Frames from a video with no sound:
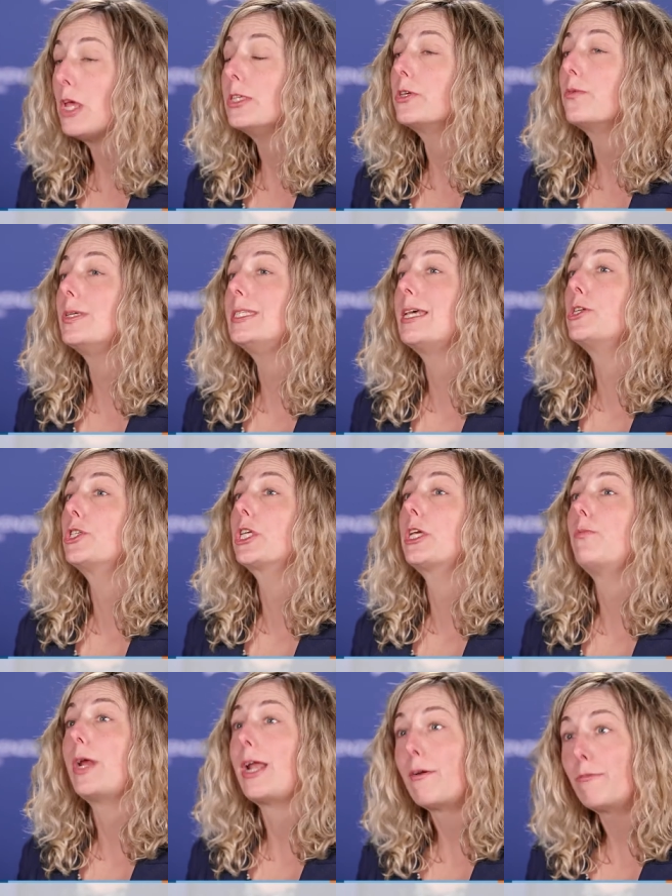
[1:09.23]
So
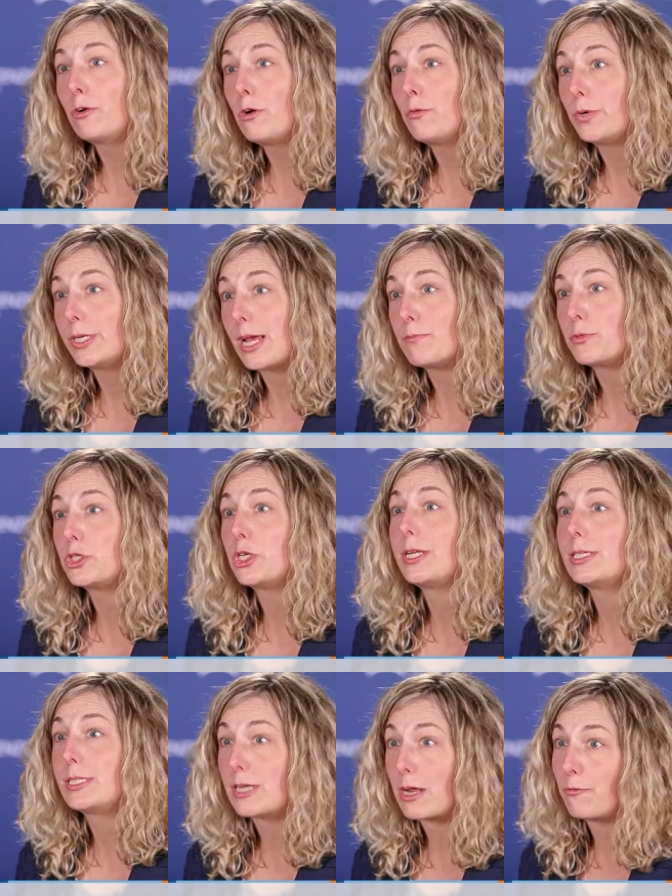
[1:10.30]
essentially, whenever a redemption
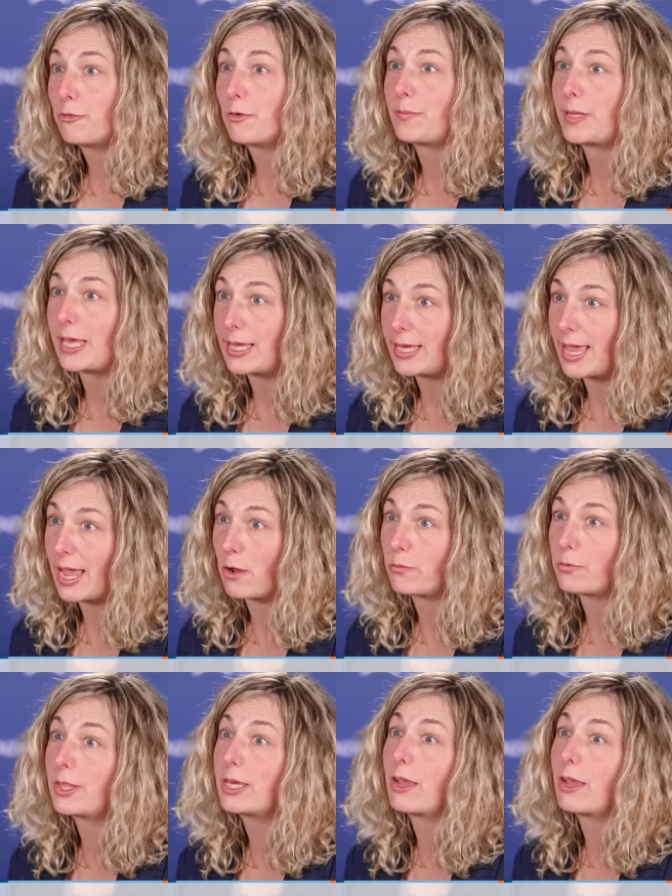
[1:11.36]
is done from the account,